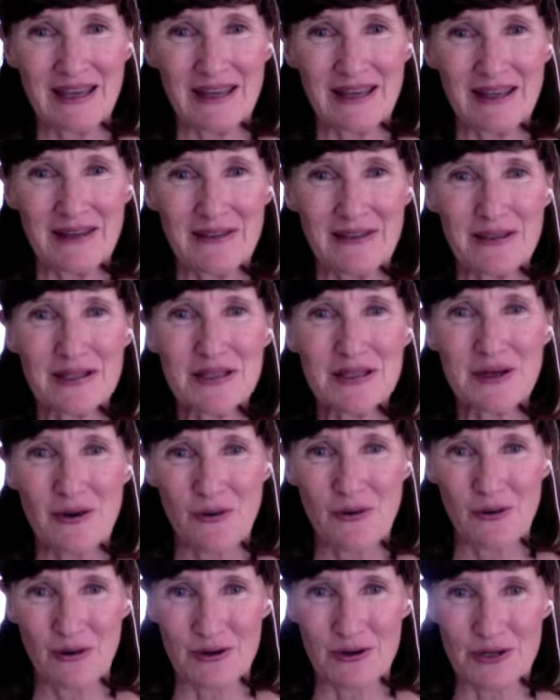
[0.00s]
In this
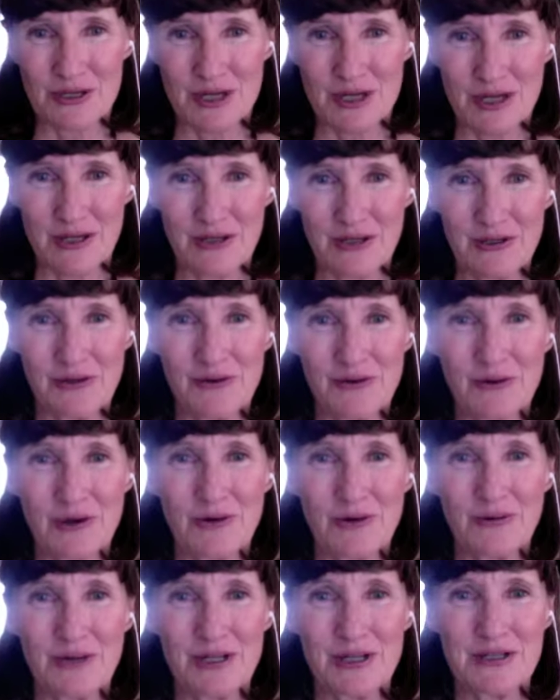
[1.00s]
course, you are
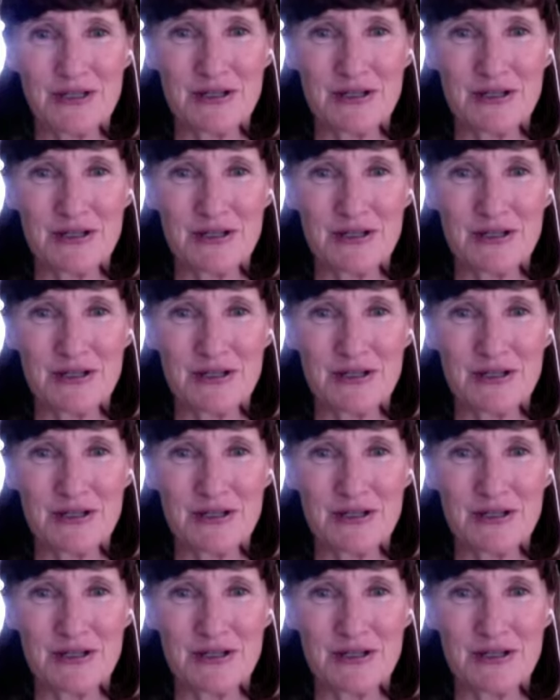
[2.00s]
going